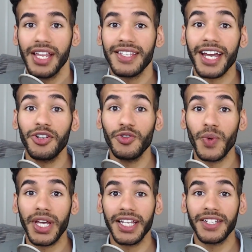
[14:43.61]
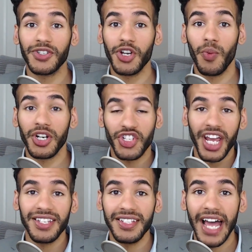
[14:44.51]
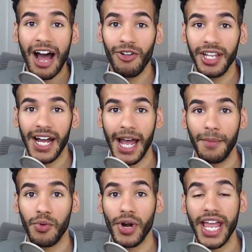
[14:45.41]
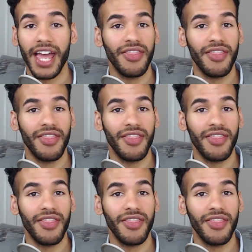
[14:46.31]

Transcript: Tech News Weekly is a show where Jason Howell and I bring